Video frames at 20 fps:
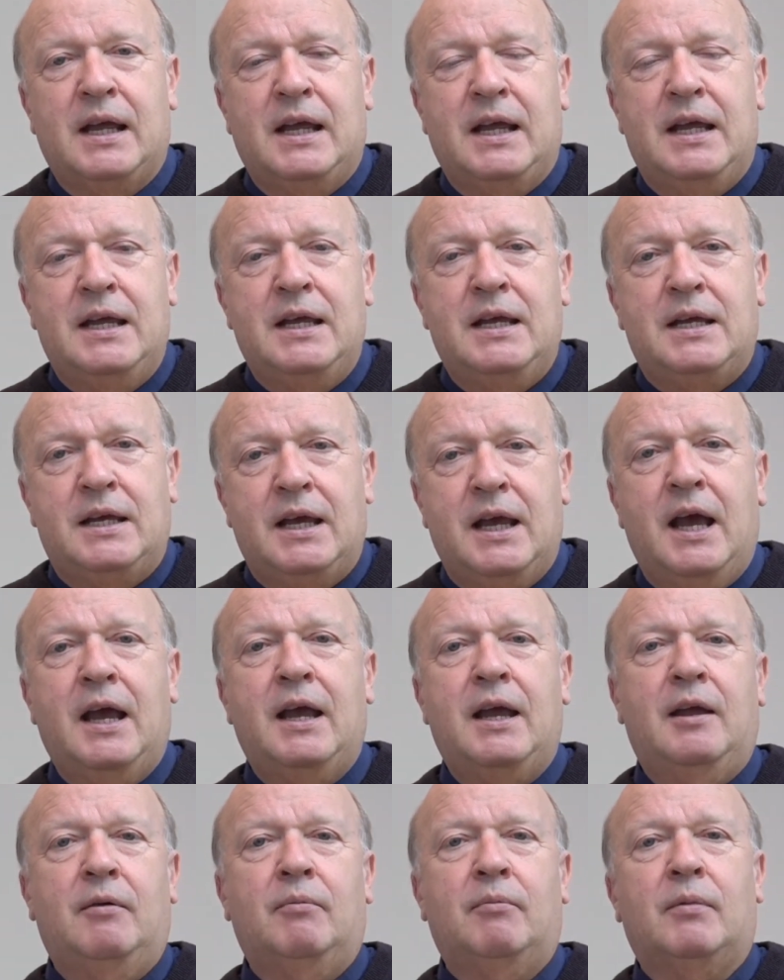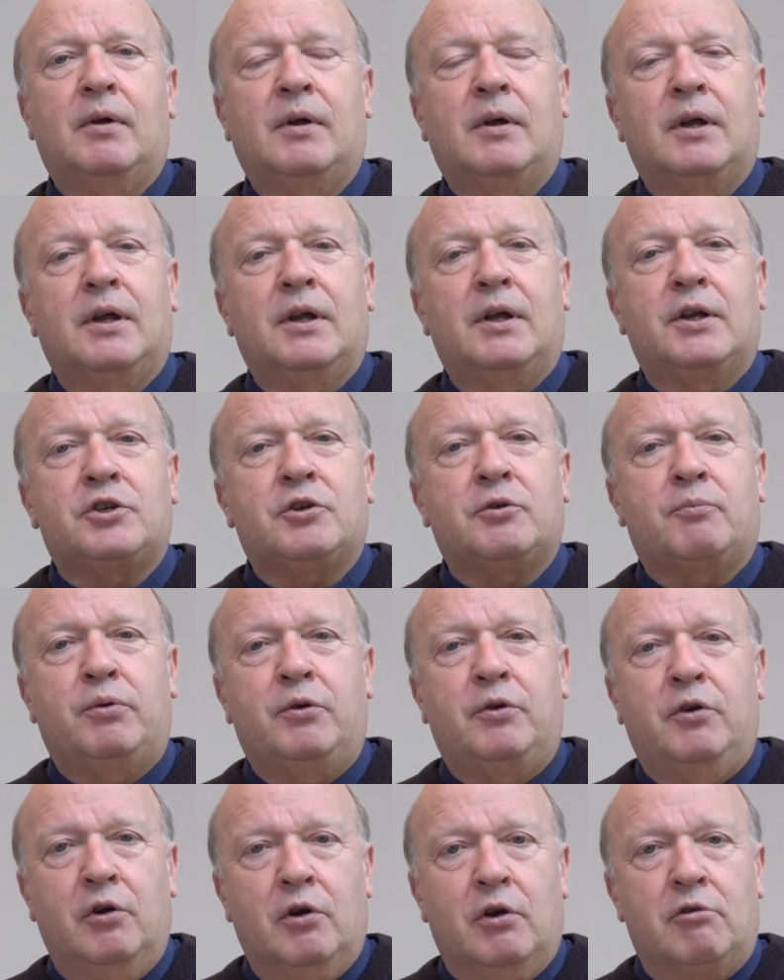He came to
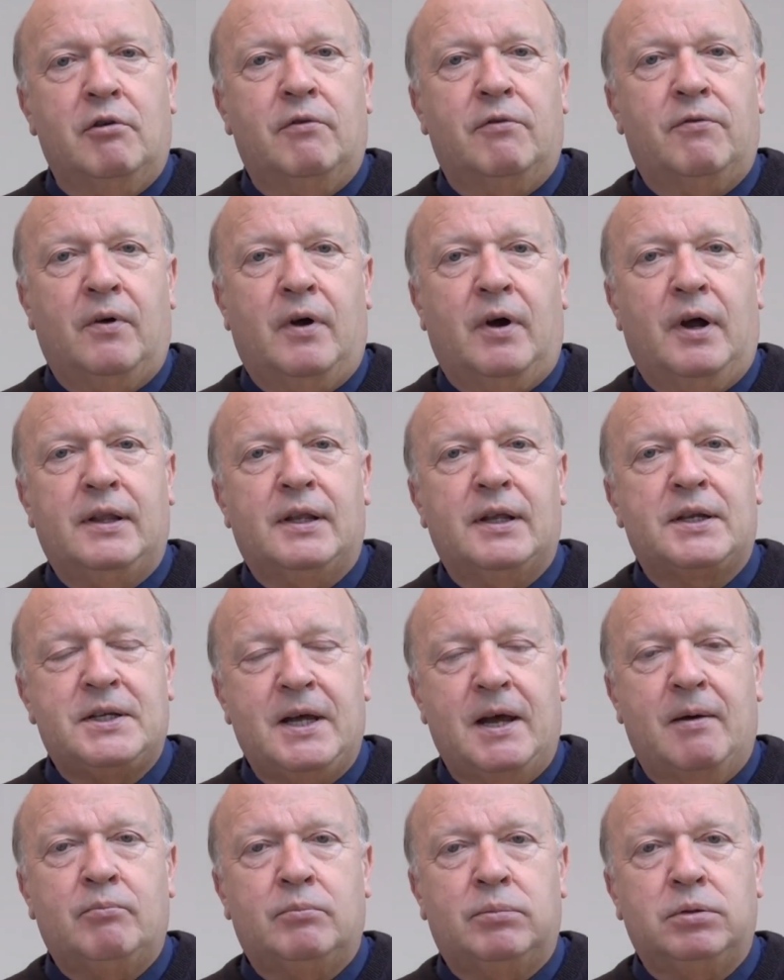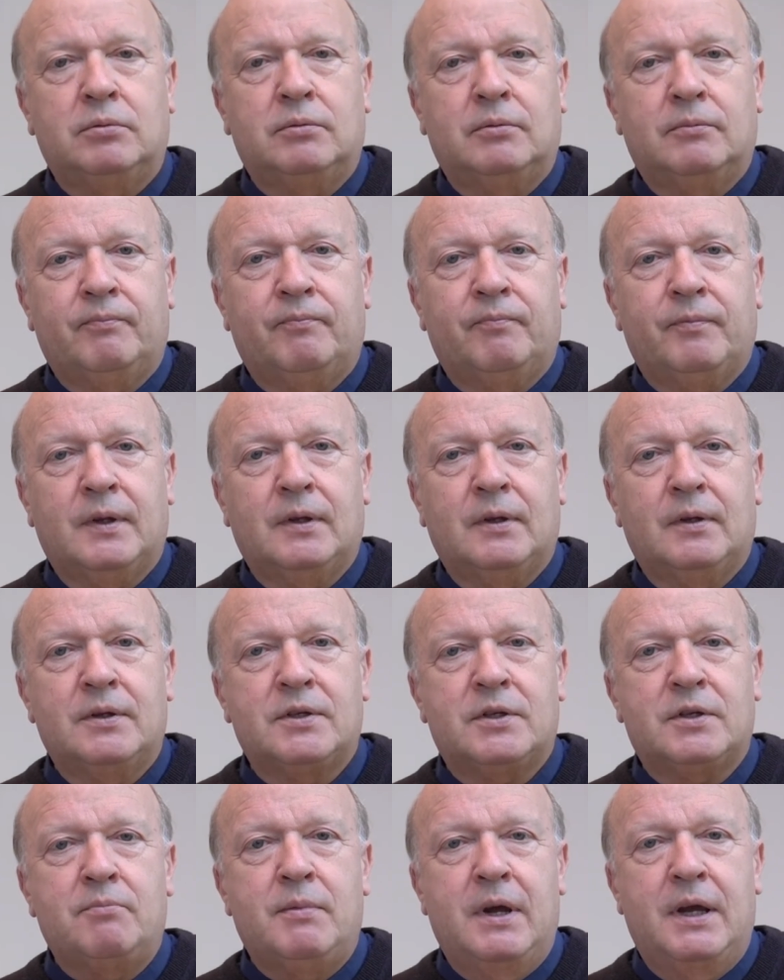purify the temple,
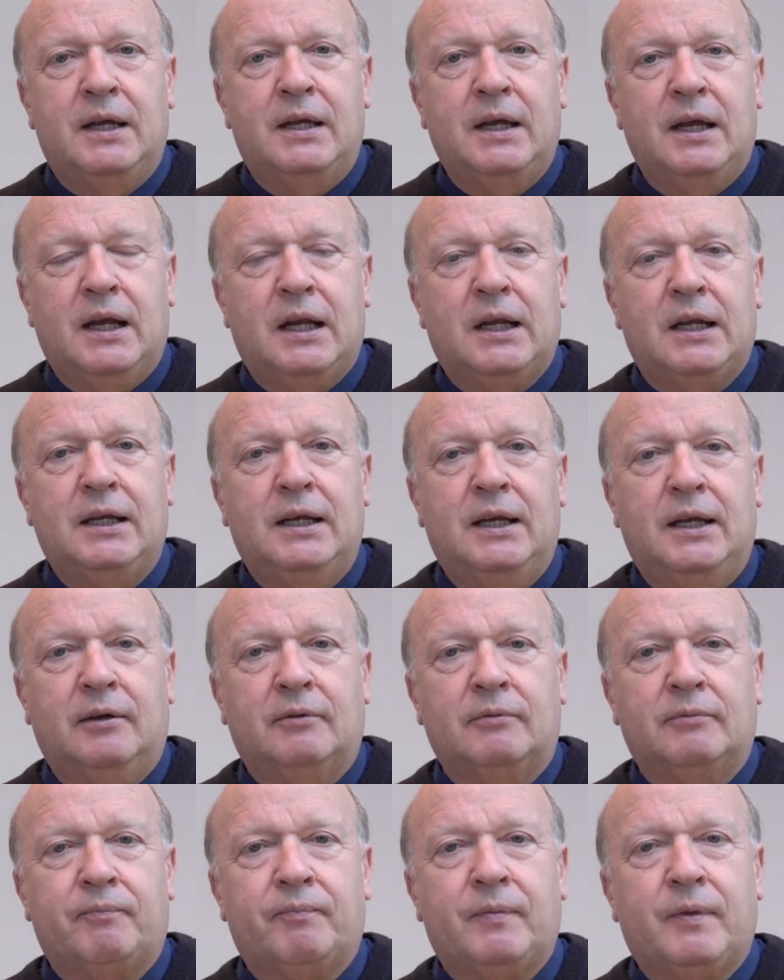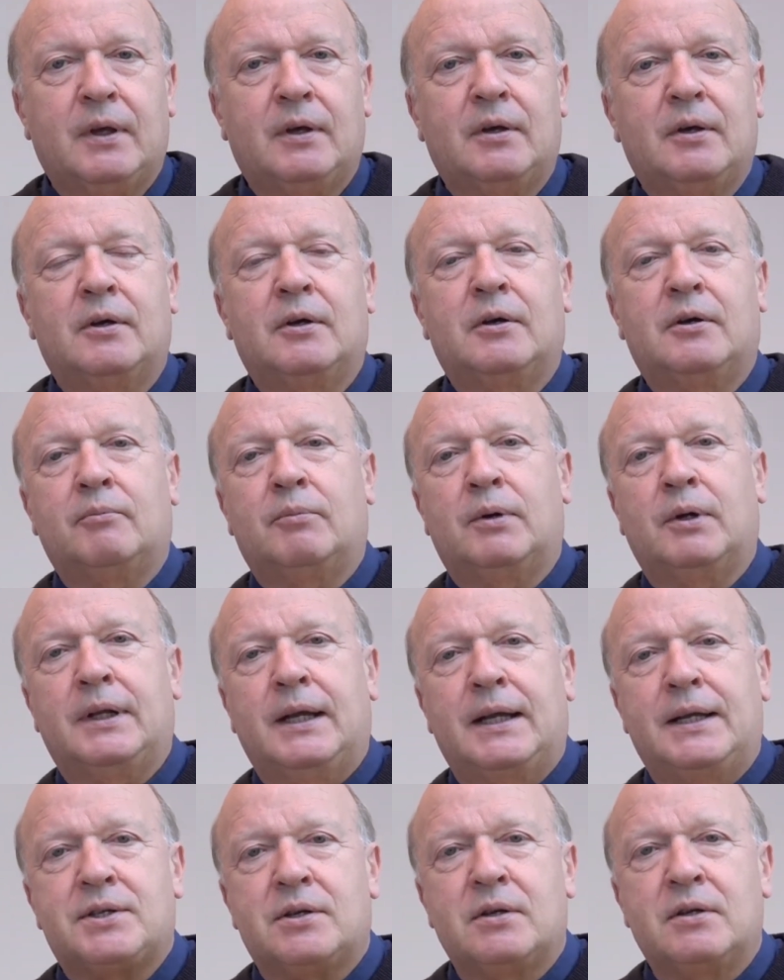to make it clean. But
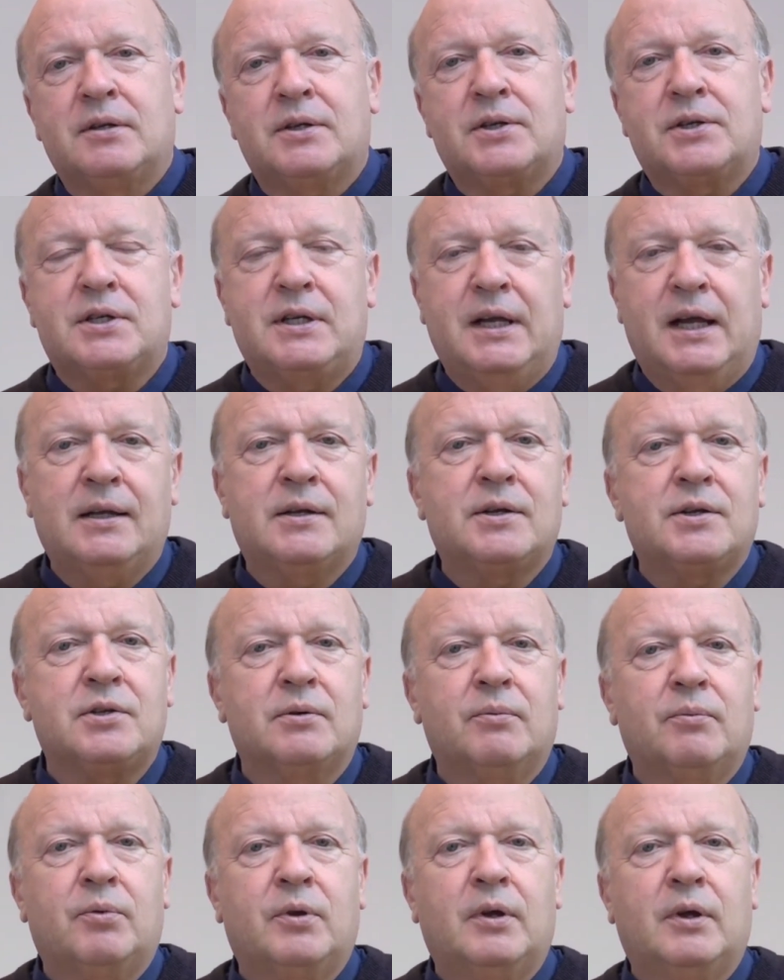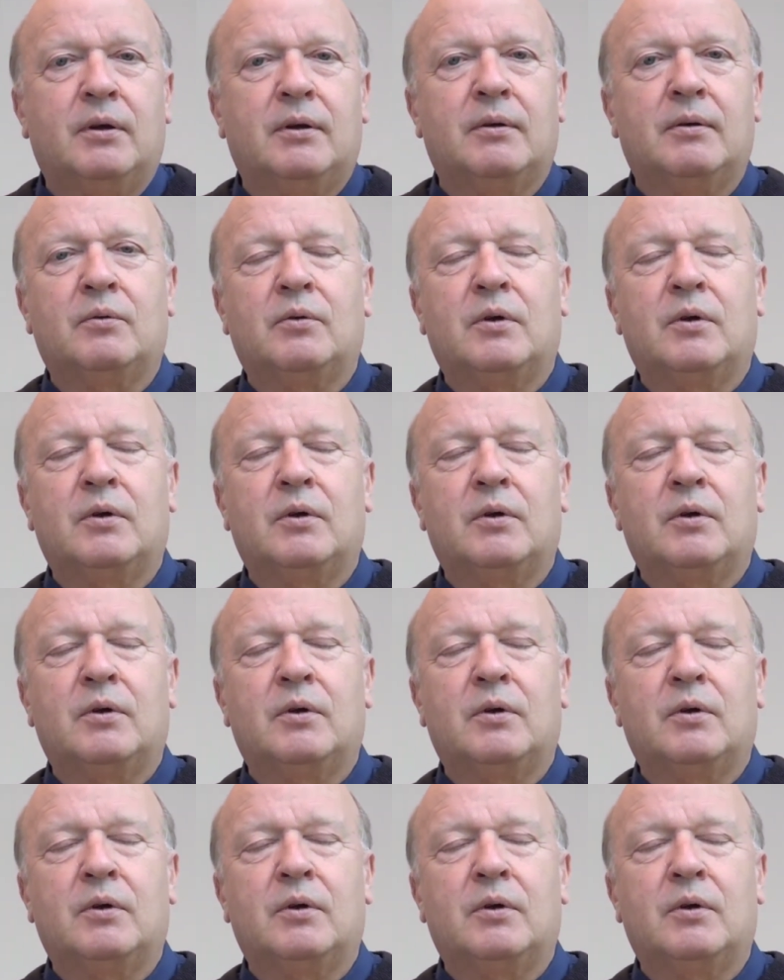let's understand something.